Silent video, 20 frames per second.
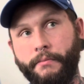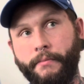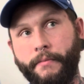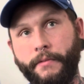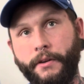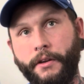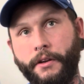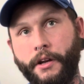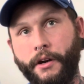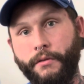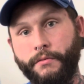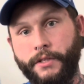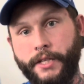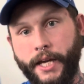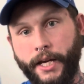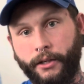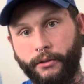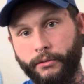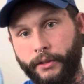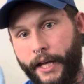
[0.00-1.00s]
you know,
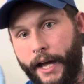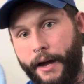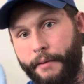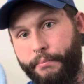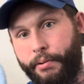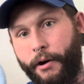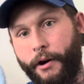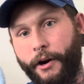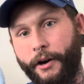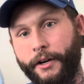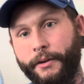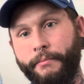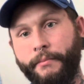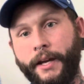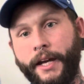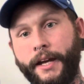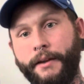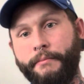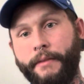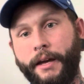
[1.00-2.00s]
tickled that part of
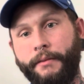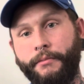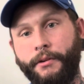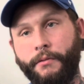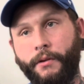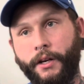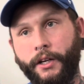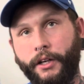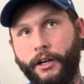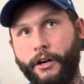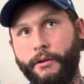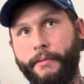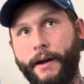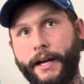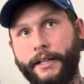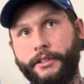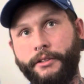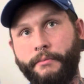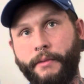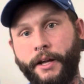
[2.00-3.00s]
me and made me want to go
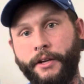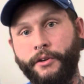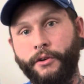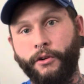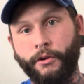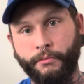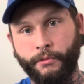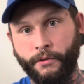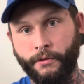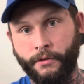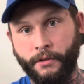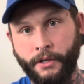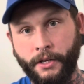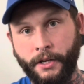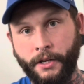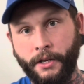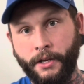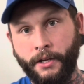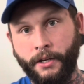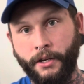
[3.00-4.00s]
back to my normal,
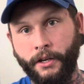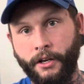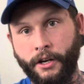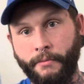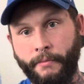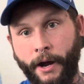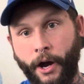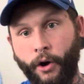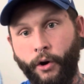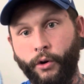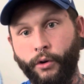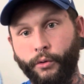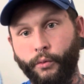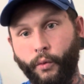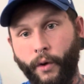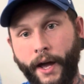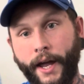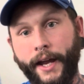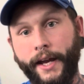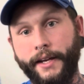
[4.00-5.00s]
you know, my old
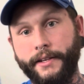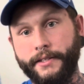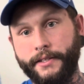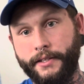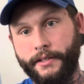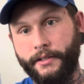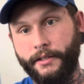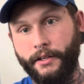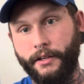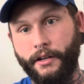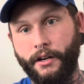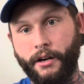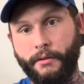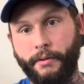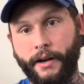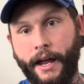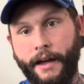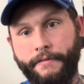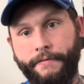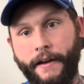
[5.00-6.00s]
ways, you know.
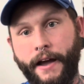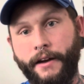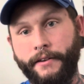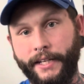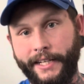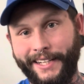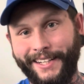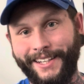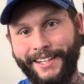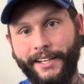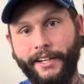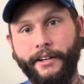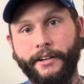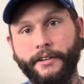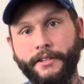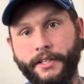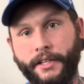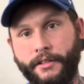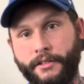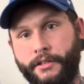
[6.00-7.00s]
But I found it
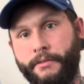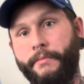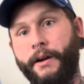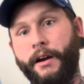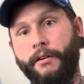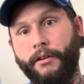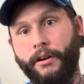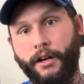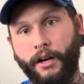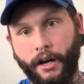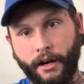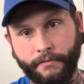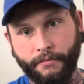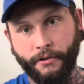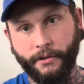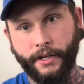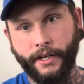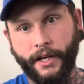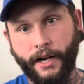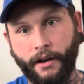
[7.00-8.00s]
years into my
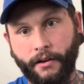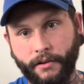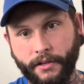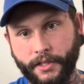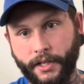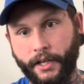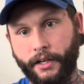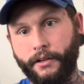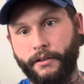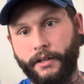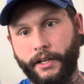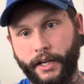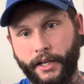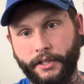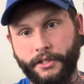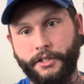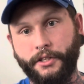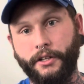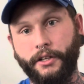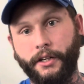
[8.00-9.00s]
recovery, and I was like, okay,
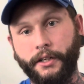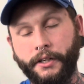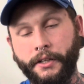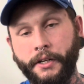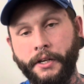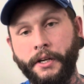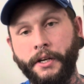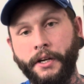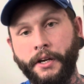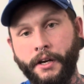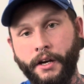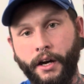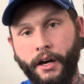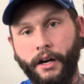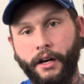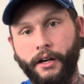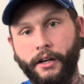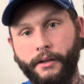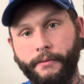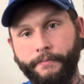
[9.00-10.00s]
Sean.
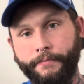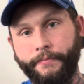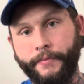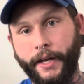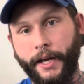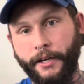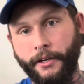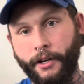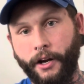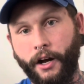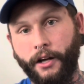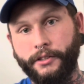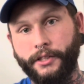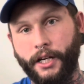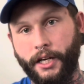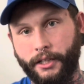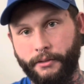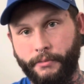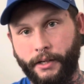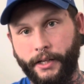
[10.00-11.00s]
And, you know, I'll
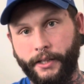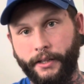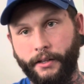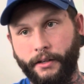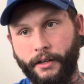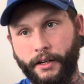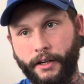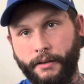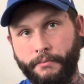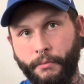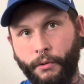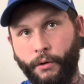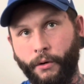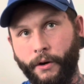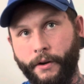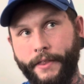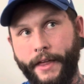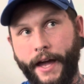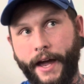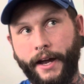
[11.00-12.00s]
talk about
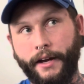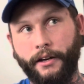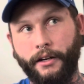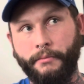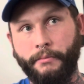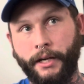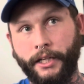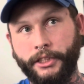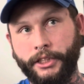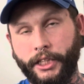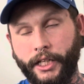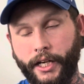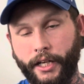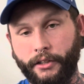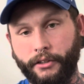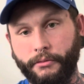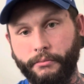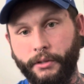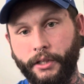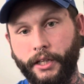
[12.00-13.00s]
more of that on my
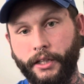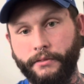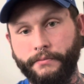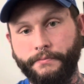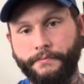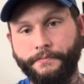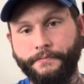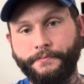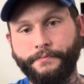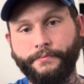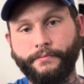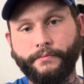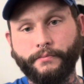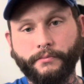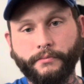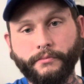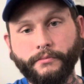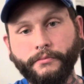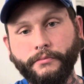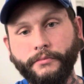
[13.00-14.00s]
channel. But
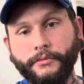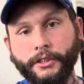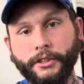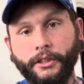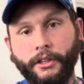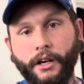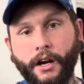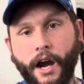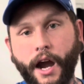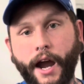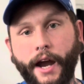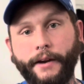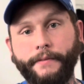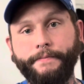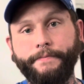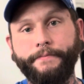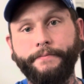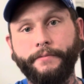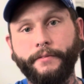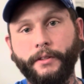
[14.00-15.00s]
all right,
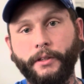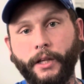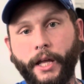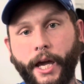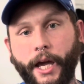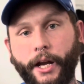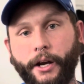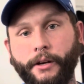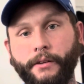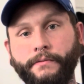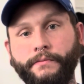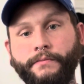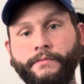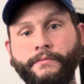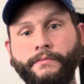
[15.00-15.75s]
later.